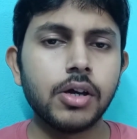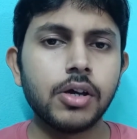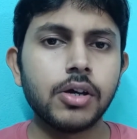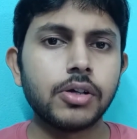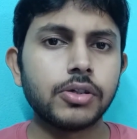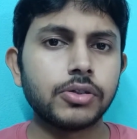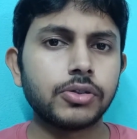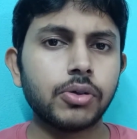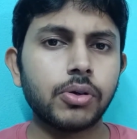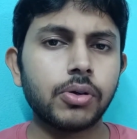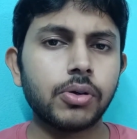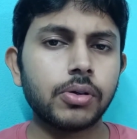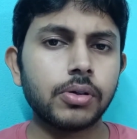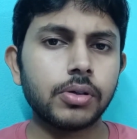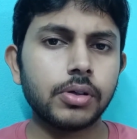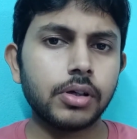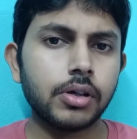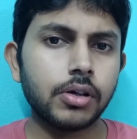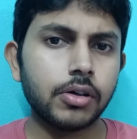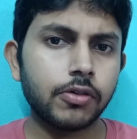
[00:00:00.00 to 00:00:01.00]

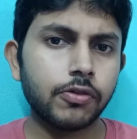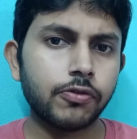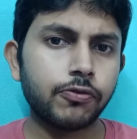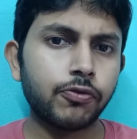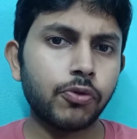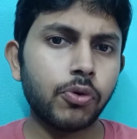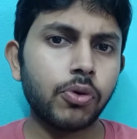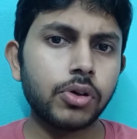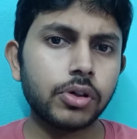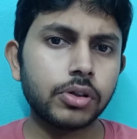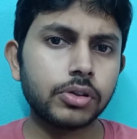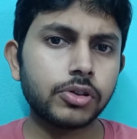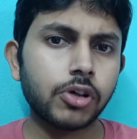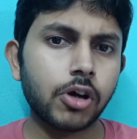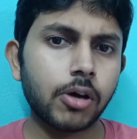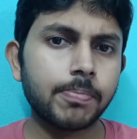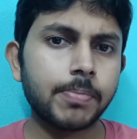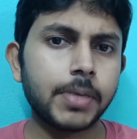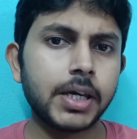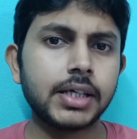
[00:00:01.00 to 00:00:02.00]
So, four
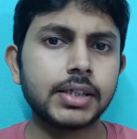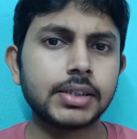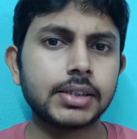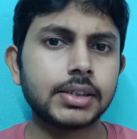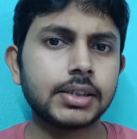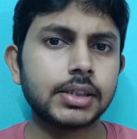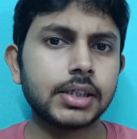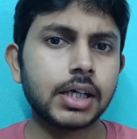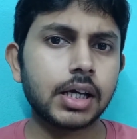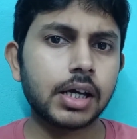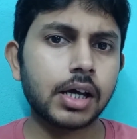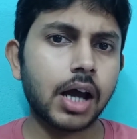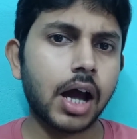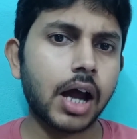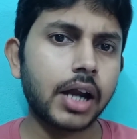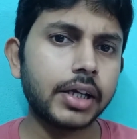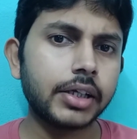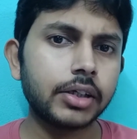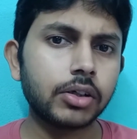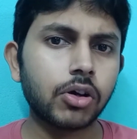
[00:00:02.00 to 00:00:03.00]
topics
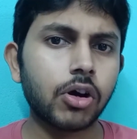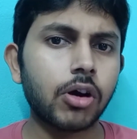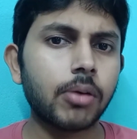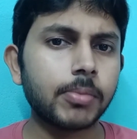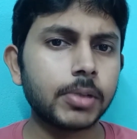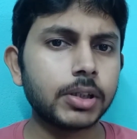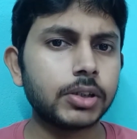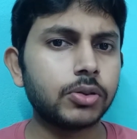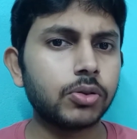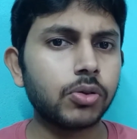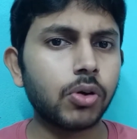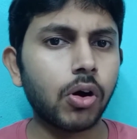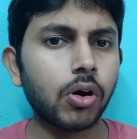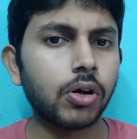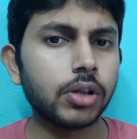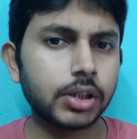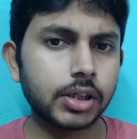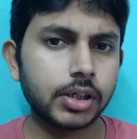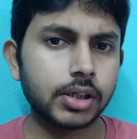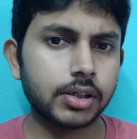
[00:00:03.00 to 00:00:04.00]
are in common to
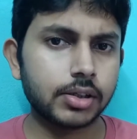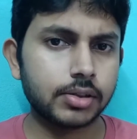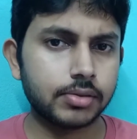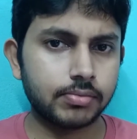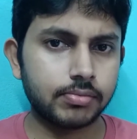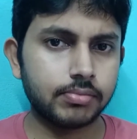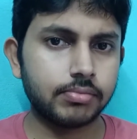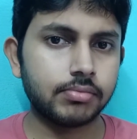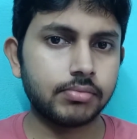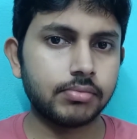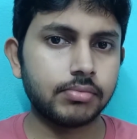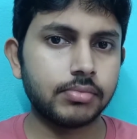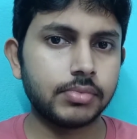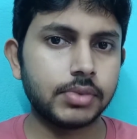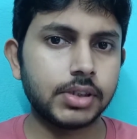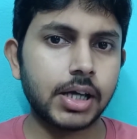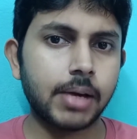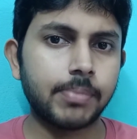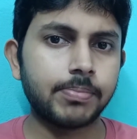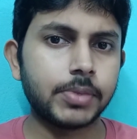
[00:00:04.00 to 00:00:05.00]
all the
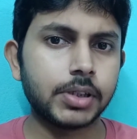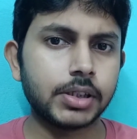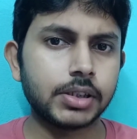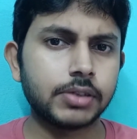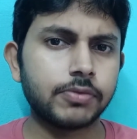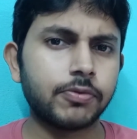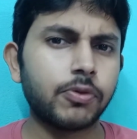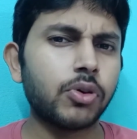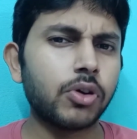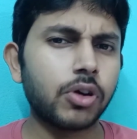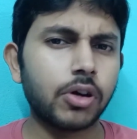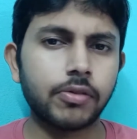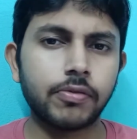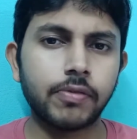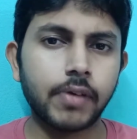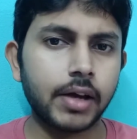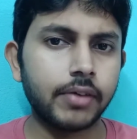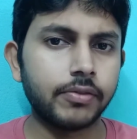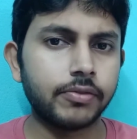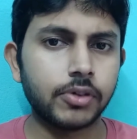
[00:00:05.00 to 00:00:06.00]
chapters, four or
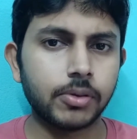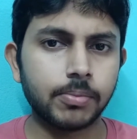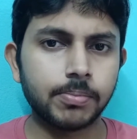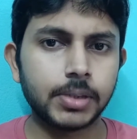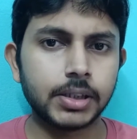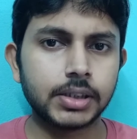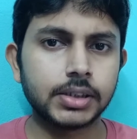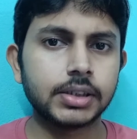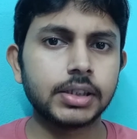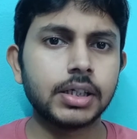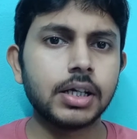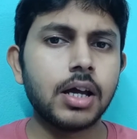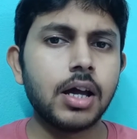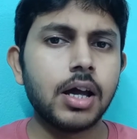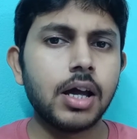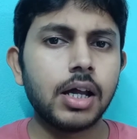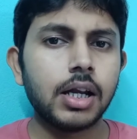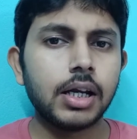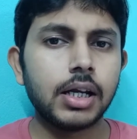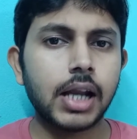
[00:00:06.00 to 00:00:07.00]
five topics.
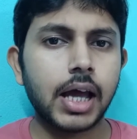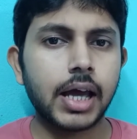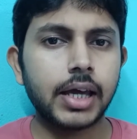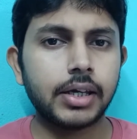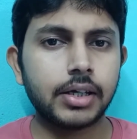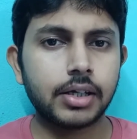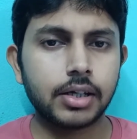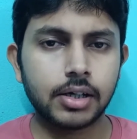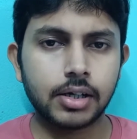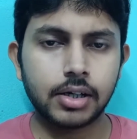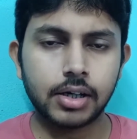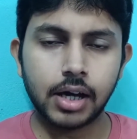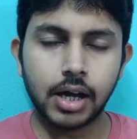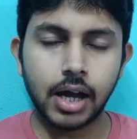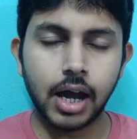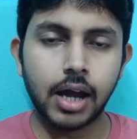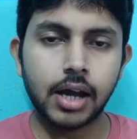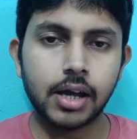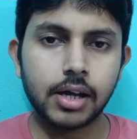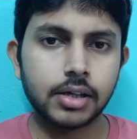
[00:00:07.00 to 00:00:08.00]
Like
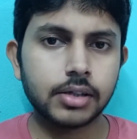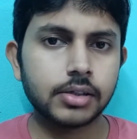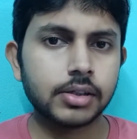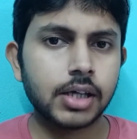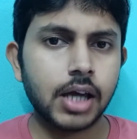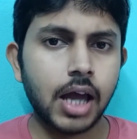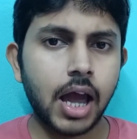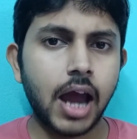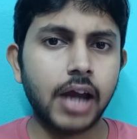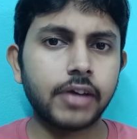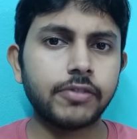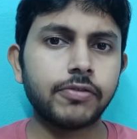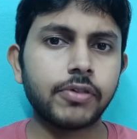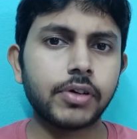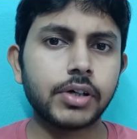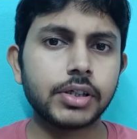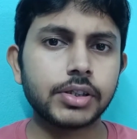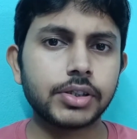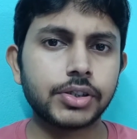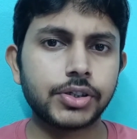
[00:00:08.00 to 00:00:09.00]
at
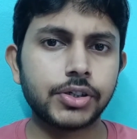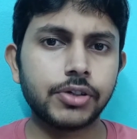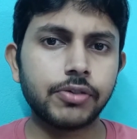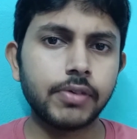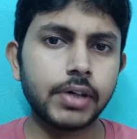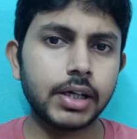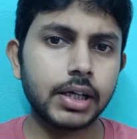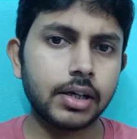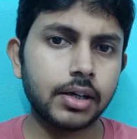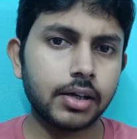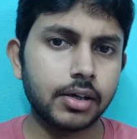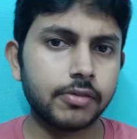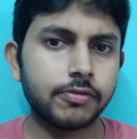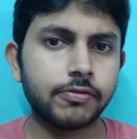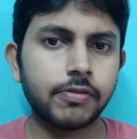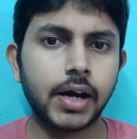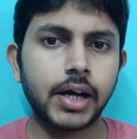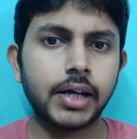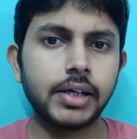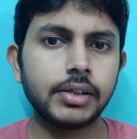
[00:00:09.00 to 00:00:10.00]
first, you will
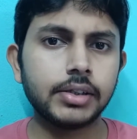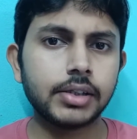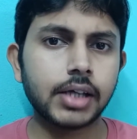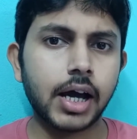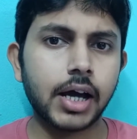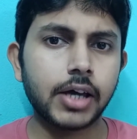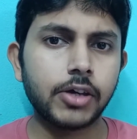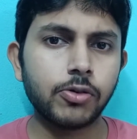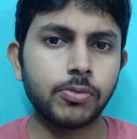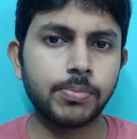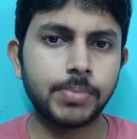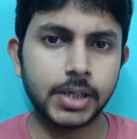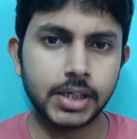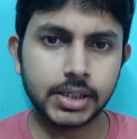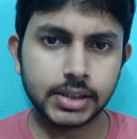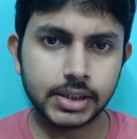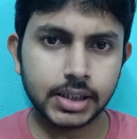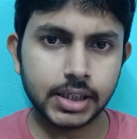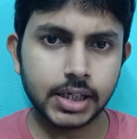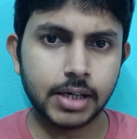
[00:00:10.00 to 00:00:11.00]
find the
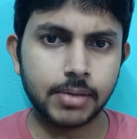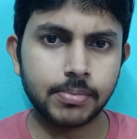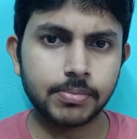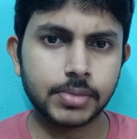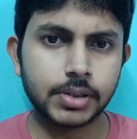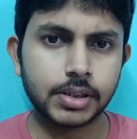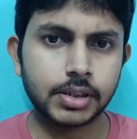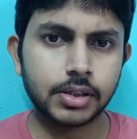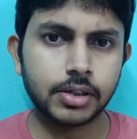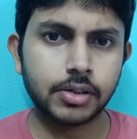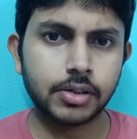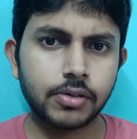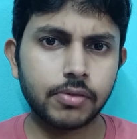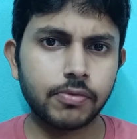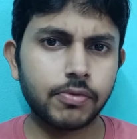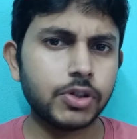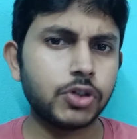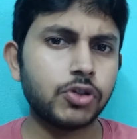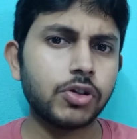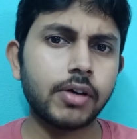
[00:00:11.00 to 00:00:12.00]
IUPAC names,
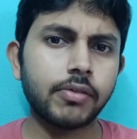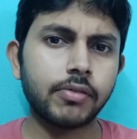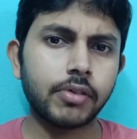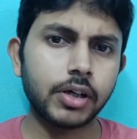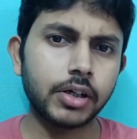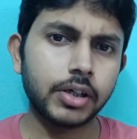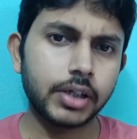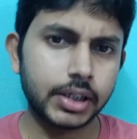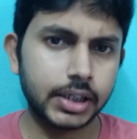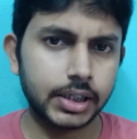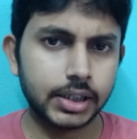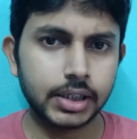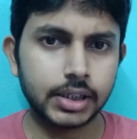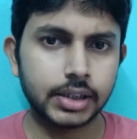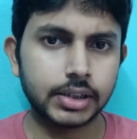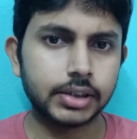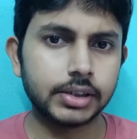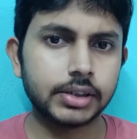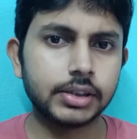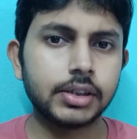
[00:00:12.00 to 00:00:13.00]
which you have already
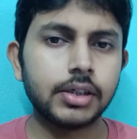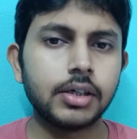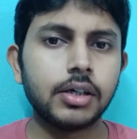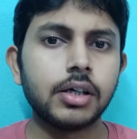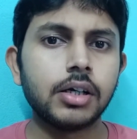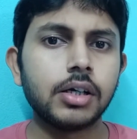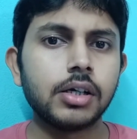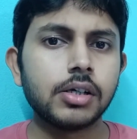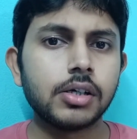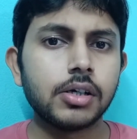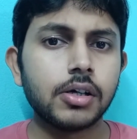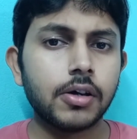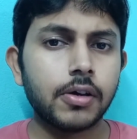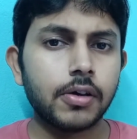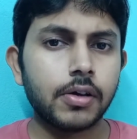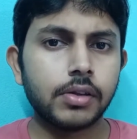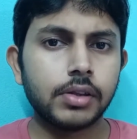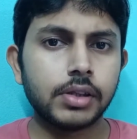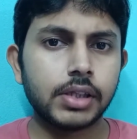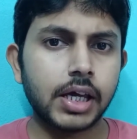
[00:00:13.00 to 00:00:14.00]
learned.
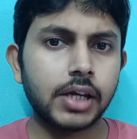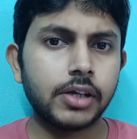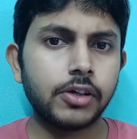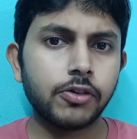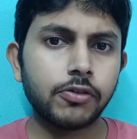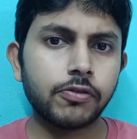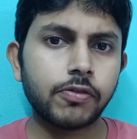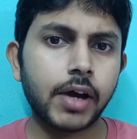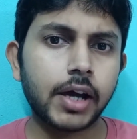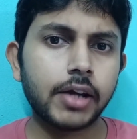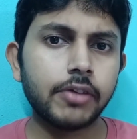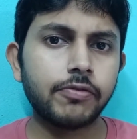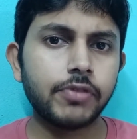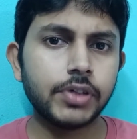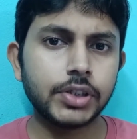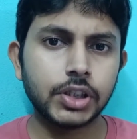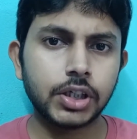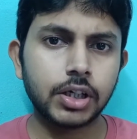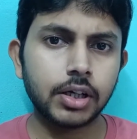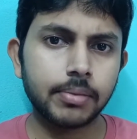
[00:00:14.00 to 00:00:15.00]
Then you find
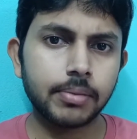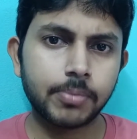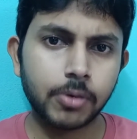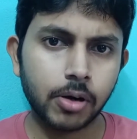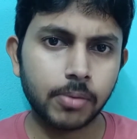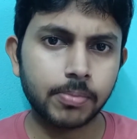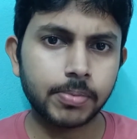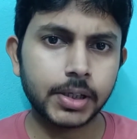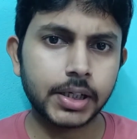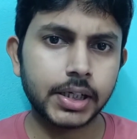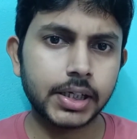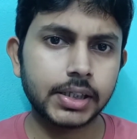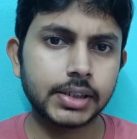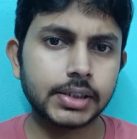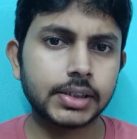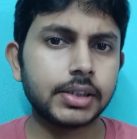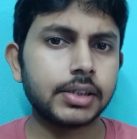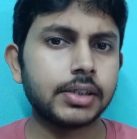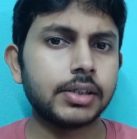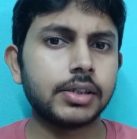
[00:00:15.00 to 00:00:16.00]
physical
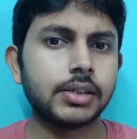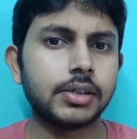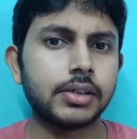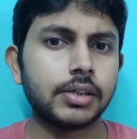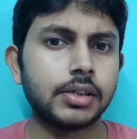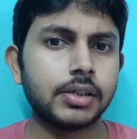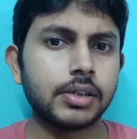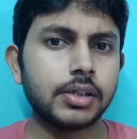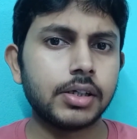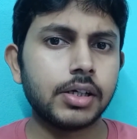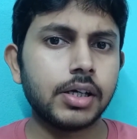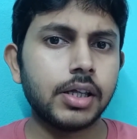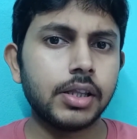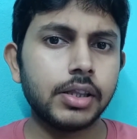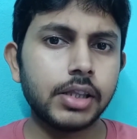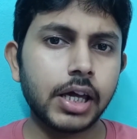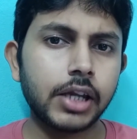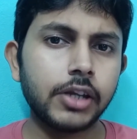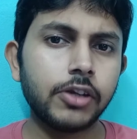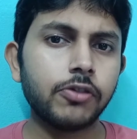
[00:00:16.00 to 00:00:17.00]
properties.
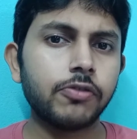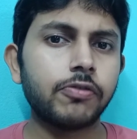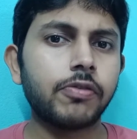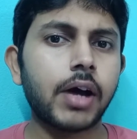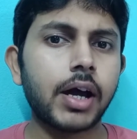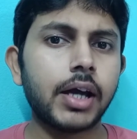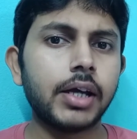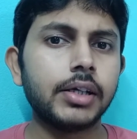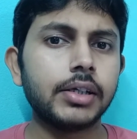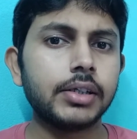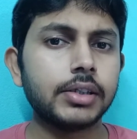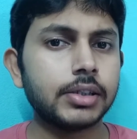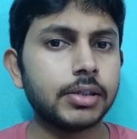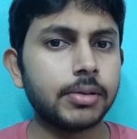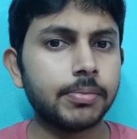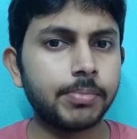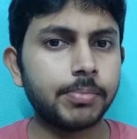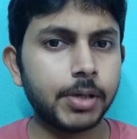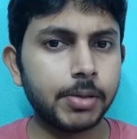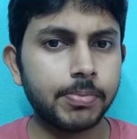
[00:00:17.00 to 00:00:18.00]
Then you find
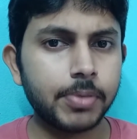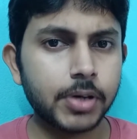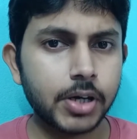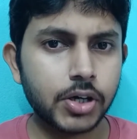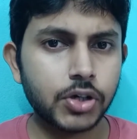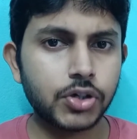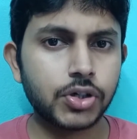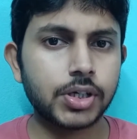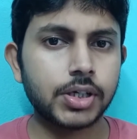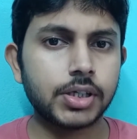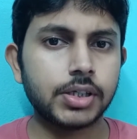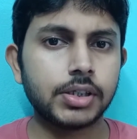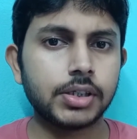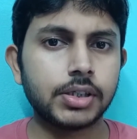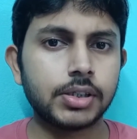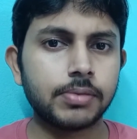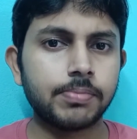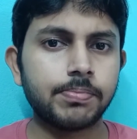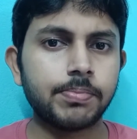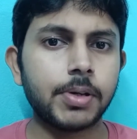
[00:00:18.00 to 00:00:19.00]

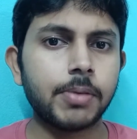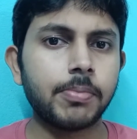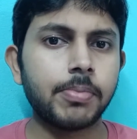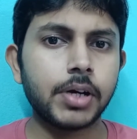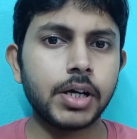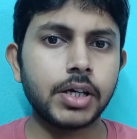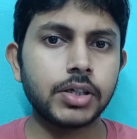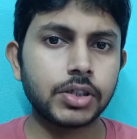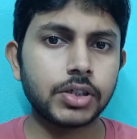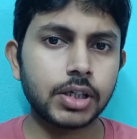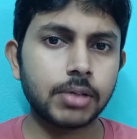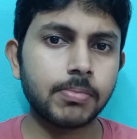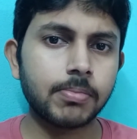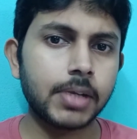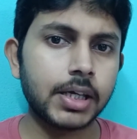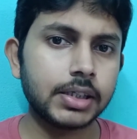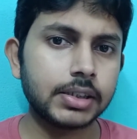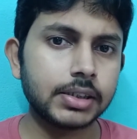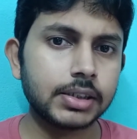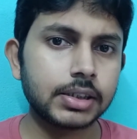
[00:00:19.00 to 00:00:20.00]
preparations. Preparation
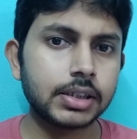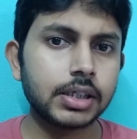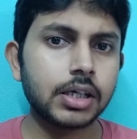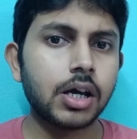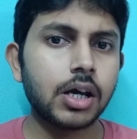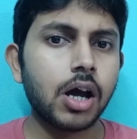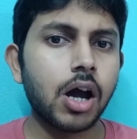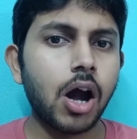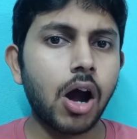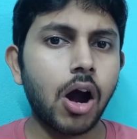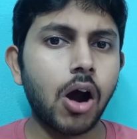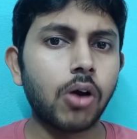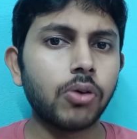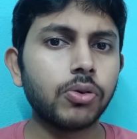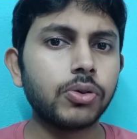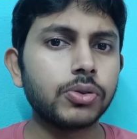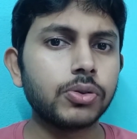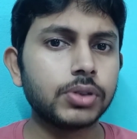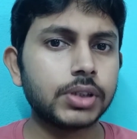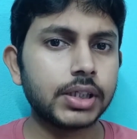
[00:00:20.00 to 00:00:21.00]
means how
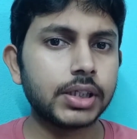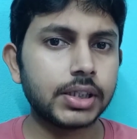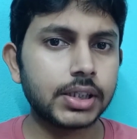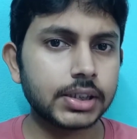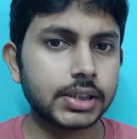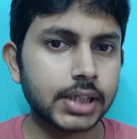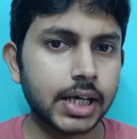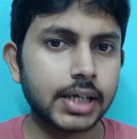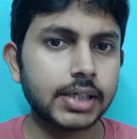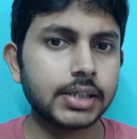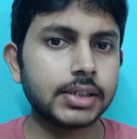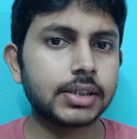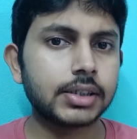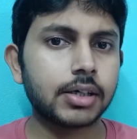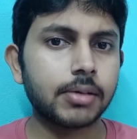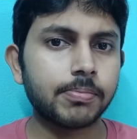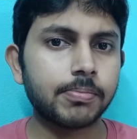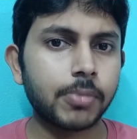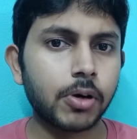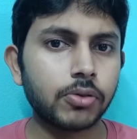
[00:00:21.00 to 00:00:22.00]
to synthesize
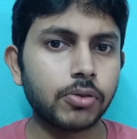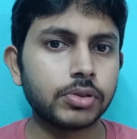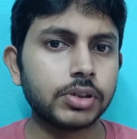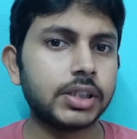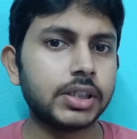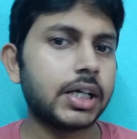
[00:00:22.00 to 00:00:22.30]
compounds.